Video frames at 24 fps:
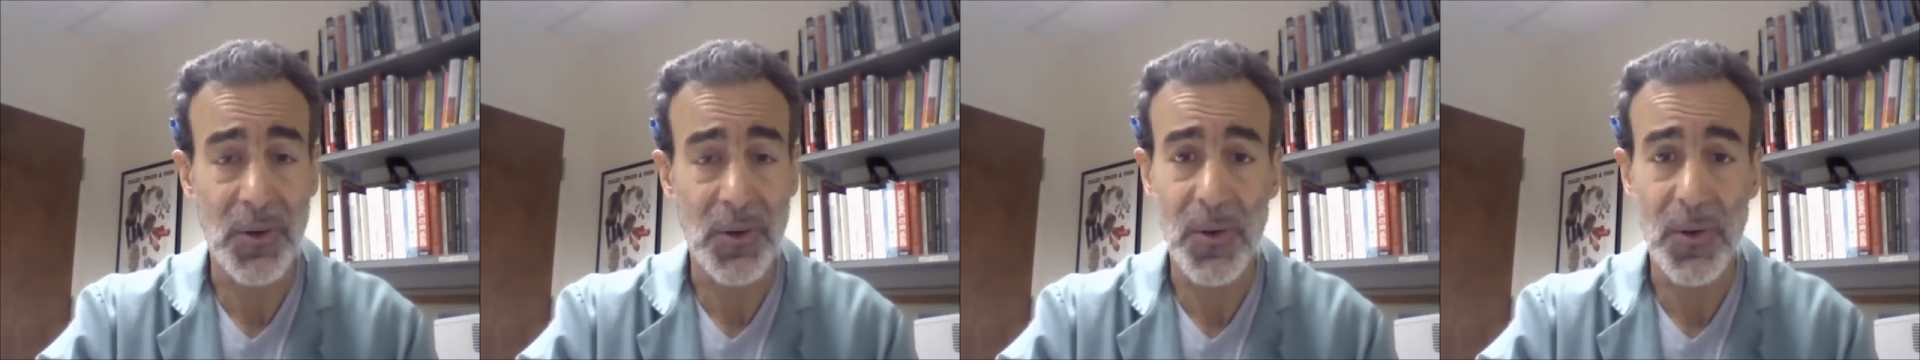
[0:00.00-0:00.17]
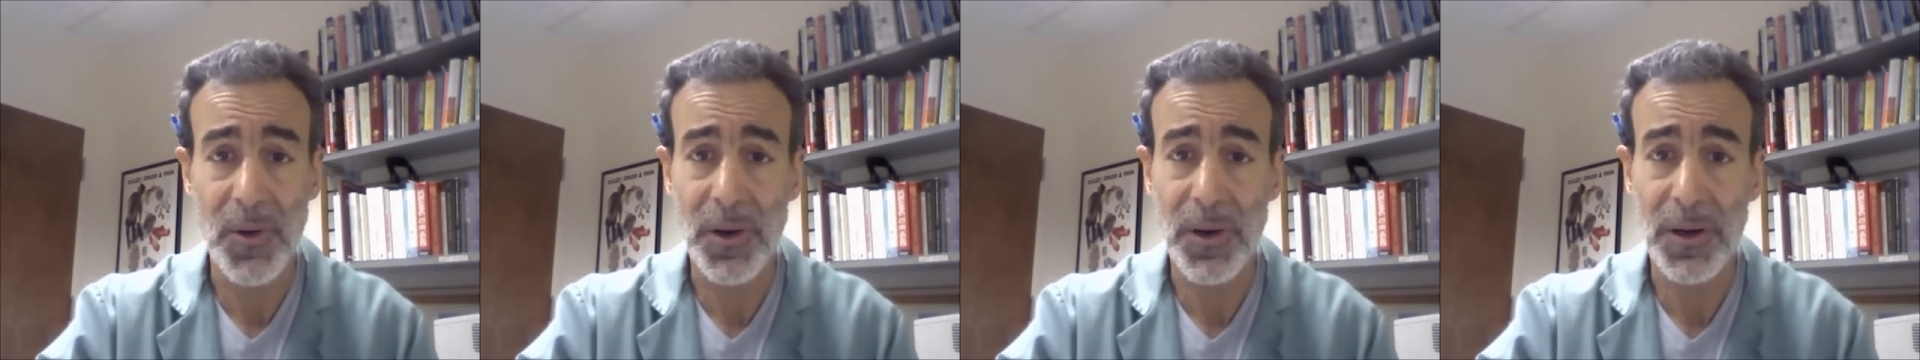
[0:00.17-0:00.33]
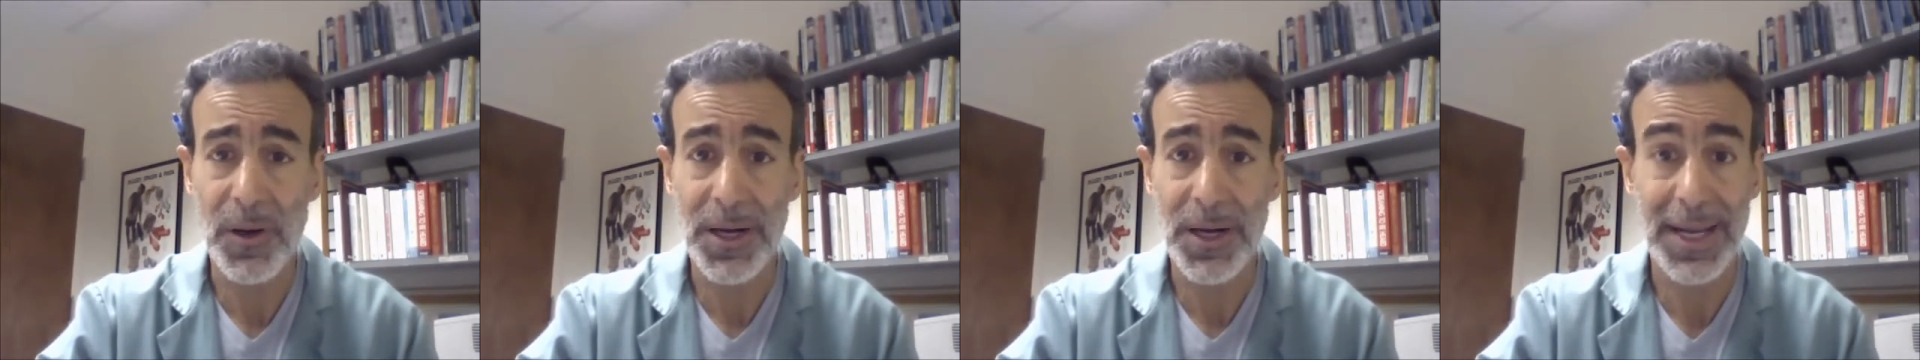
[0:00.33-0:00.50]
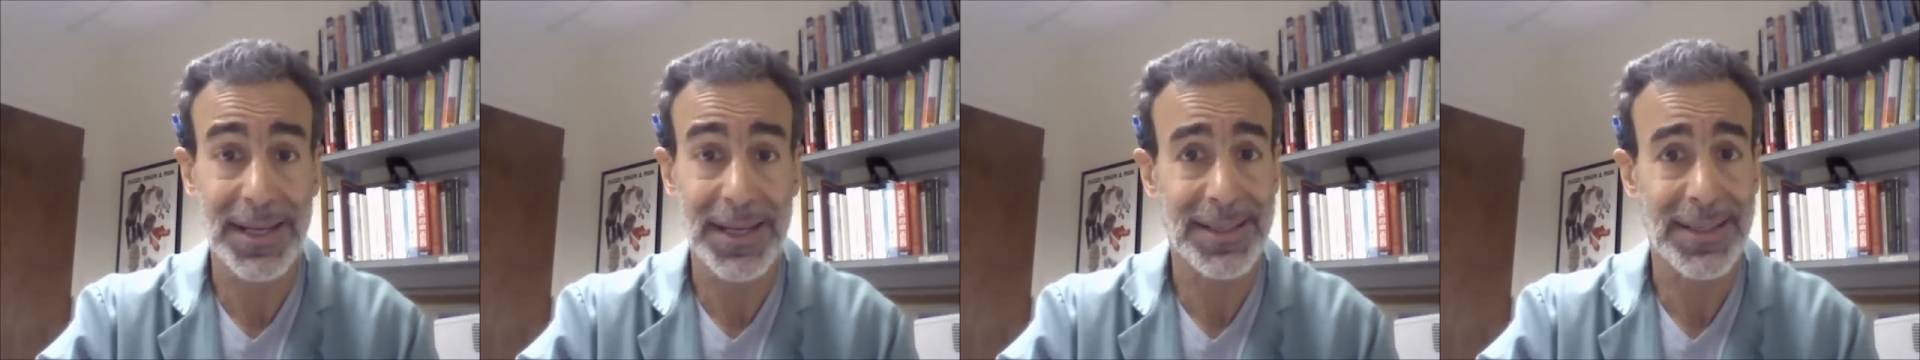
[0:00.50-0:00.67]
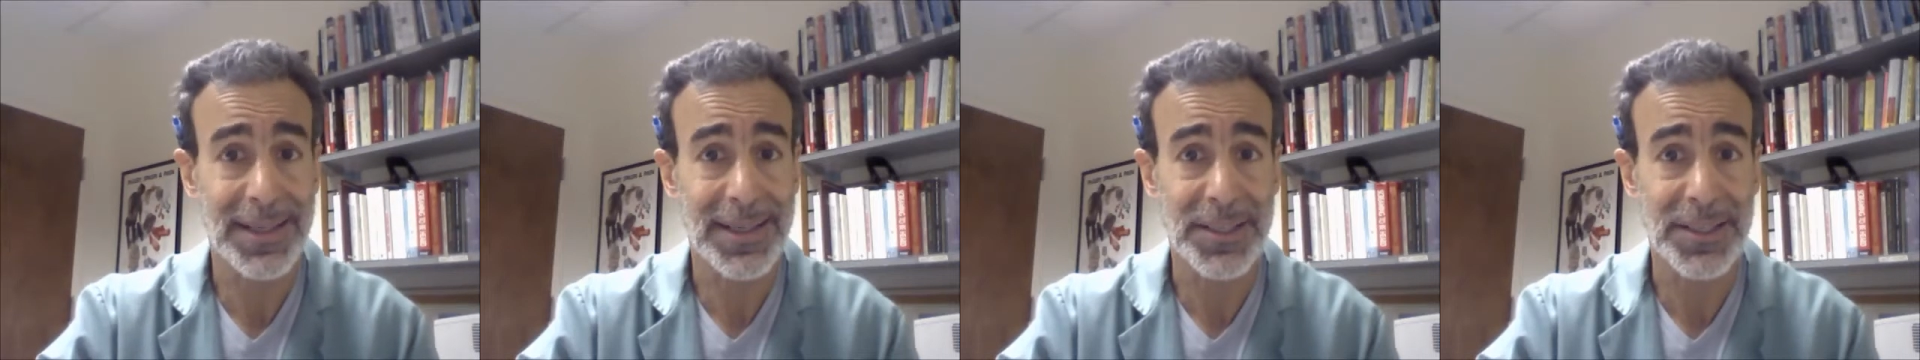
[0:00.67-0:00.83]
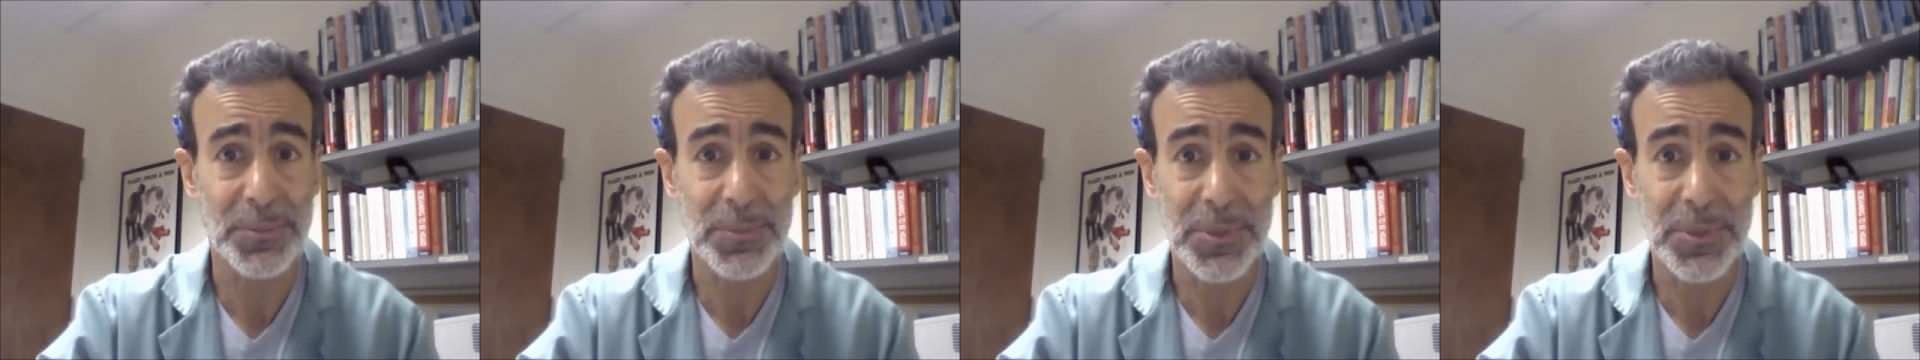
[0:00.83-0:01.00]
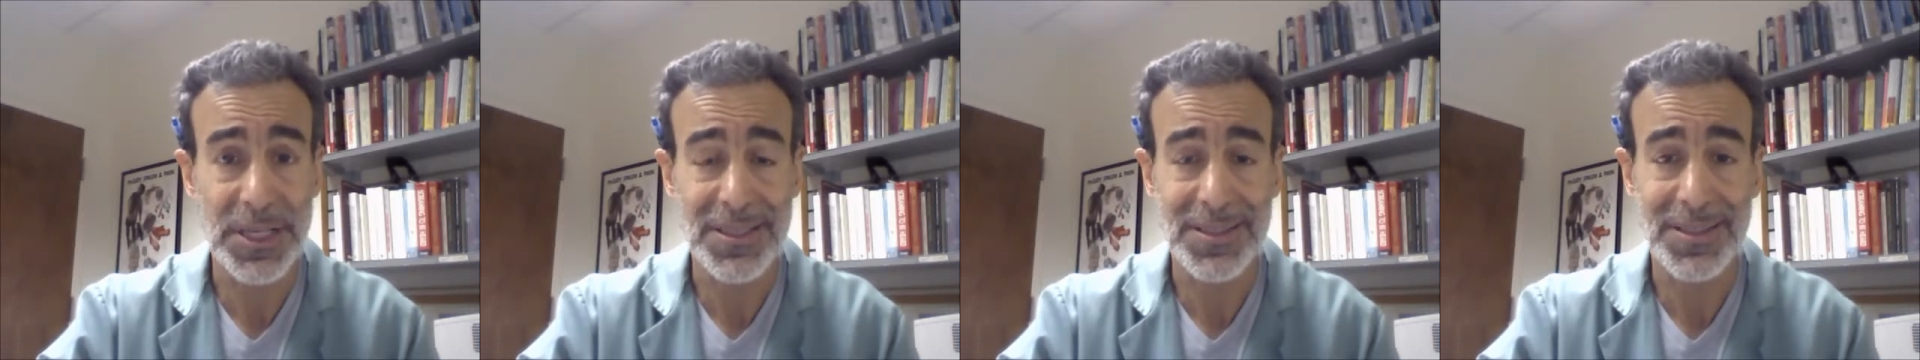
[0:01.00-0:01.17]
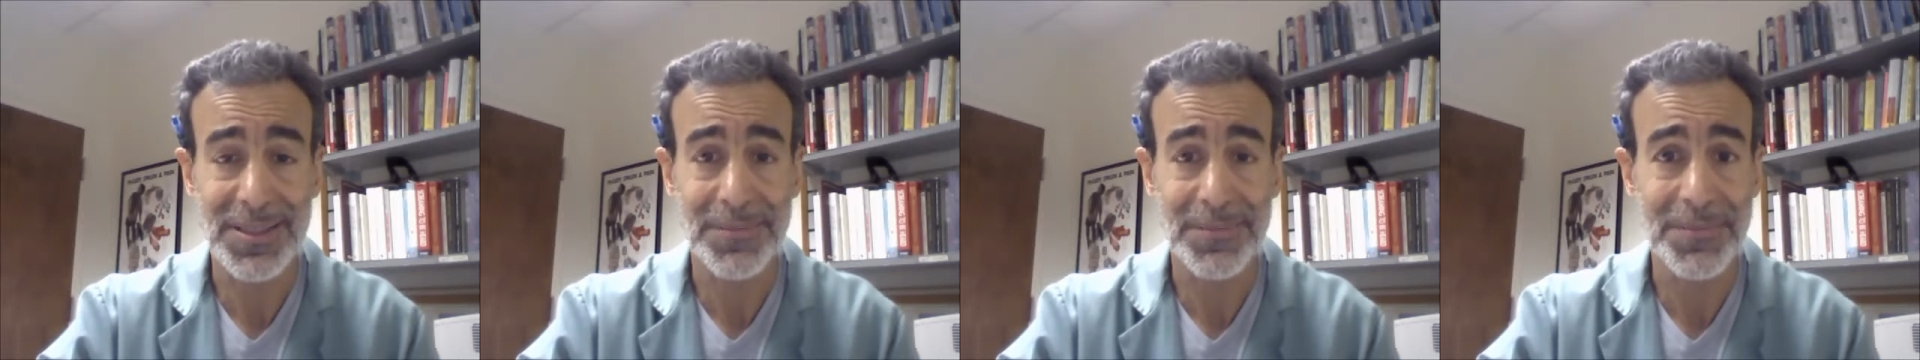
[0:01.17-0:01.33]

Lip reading: or antidepressant